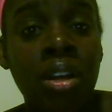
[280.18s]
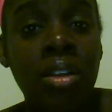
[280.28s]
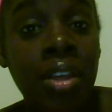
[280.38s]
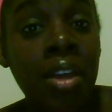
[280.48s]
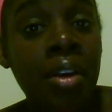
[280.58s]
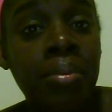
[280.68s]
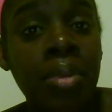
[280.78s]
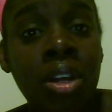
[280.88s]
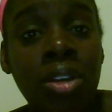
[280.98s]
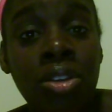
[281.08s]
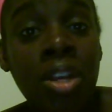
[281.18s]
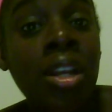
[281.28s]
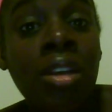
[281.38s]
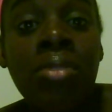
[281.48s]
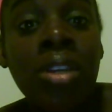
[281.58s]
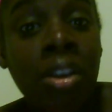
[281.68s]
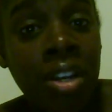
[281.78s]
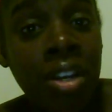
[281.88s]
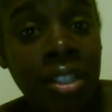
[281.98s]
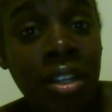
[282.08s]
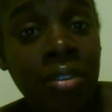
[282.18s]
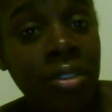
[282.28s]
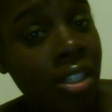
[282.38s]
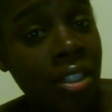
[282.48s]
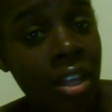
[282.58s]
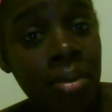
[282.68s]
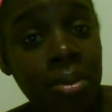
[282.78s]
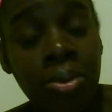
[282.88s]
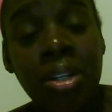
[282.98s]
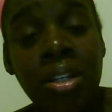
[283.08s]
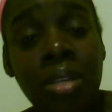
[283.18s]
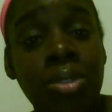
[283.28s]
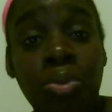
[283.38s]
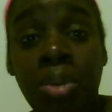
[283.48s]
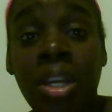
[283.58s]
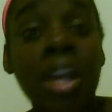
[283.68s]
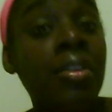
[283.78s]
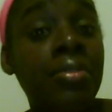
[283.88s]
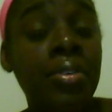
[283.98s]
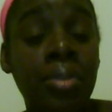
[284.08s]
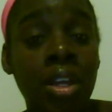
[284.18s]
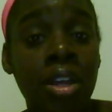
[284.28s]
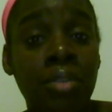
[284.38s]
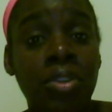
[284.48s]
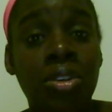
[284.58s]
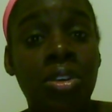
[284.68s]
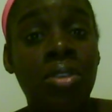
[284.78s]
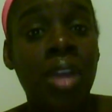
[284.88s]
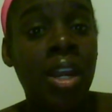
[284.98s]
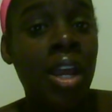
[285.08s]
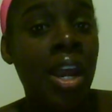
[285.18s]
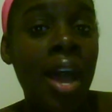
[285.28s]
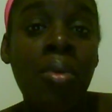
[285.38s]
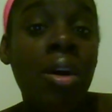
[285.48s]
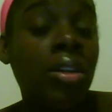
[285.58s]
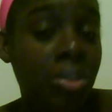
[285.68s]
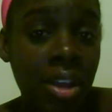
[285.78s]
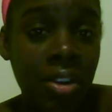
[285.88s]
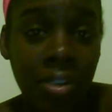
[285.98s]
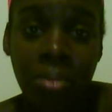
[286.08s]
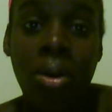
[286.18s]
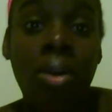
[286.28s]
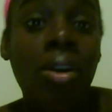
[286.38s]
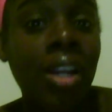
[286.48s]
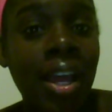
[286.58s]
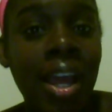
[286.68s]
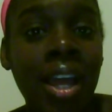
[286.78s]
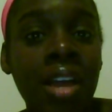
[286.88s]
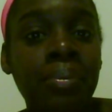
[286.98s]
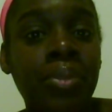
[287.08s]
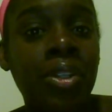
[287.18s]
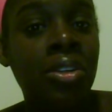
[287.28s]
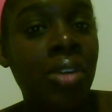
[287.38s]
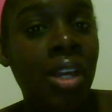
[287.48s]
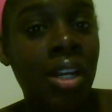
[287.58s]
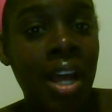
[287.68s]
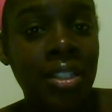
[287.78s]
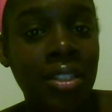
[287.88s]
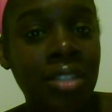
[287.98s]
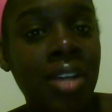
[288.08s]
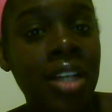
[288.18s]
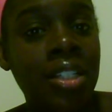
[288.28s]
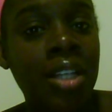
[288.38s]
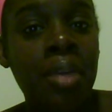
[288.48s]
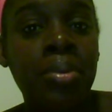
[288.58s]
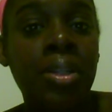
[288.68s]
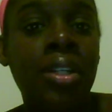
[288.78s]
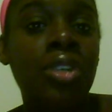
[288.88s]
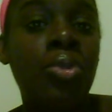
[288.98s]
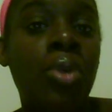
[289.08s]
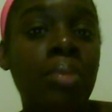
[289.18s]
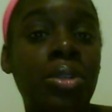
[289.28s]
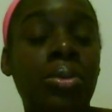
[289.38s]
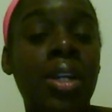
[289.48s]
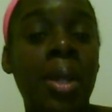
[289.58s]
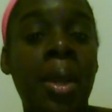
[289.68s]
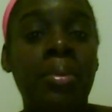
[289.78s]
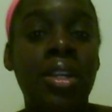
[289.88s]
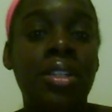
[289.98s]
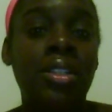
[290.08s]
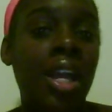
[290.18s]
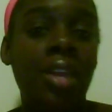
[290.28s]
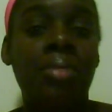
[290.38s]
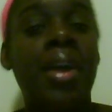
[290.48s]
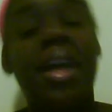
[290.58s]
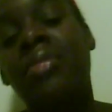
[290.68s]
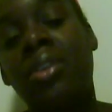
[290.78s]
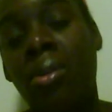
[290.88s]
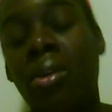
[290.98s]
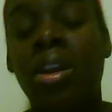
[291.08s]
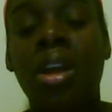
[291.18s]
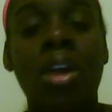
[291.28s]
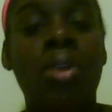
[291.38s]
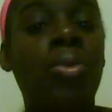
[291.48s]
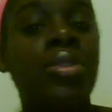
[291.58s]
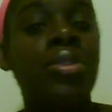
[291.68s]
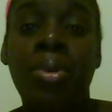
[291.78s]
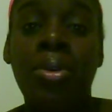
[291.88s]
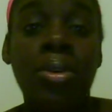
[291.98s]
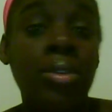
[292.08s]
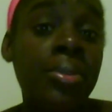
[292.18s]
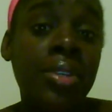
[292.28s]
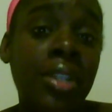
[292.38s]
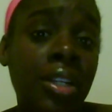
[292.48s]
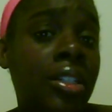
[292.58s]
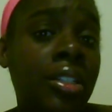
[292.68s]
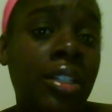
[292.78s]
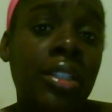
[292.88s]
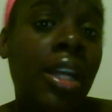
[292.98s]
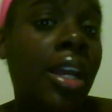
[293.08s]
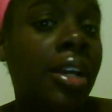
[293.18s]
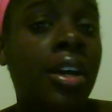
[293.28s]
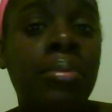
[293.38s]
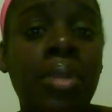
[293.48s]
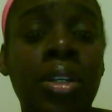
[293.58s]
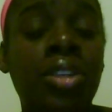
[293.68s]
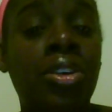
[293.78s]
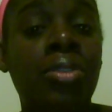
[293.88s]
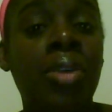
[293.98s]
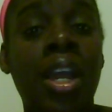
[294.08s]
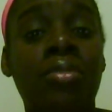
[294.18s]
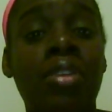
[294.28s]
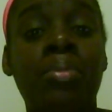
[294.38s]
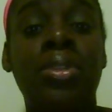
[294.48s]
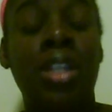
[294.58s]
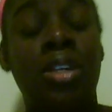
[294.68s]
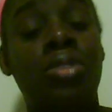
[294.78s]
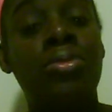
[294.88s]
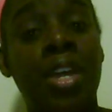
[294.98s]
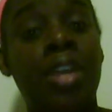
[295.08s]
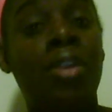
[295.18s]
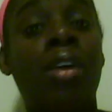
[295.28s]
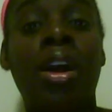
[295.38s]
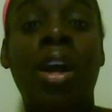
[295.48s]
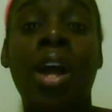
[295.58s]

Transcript: them, you end up really hurting yourself 10 times more than them. So be careful. And I walked away from all of that, and I still got jammed. But look what I'm doing now, because see, they don't have the heart or the balls or the guts to stand up, and represent who they are.